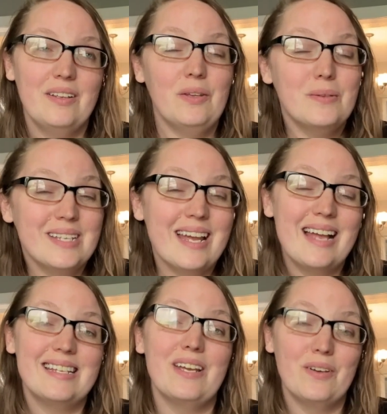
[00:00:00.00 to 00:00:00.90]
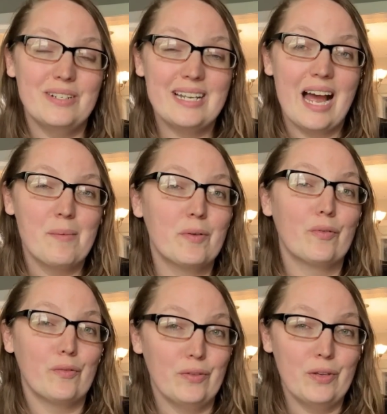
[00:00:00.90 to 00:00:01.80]
use it as a good time of
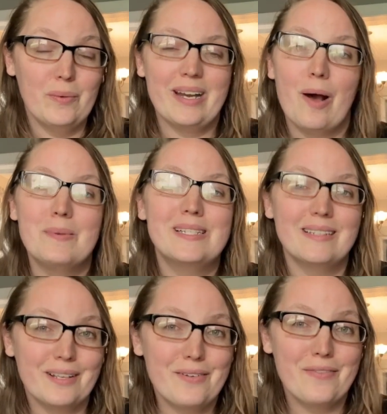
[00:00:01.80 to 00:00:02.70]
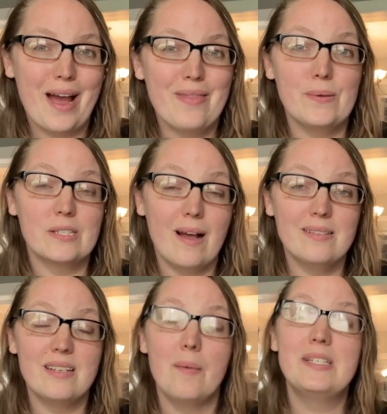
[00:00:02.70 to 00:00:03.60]
review and help solidify those
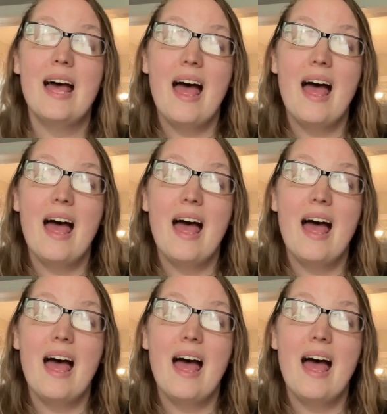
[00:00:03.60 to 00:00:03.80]
concepts,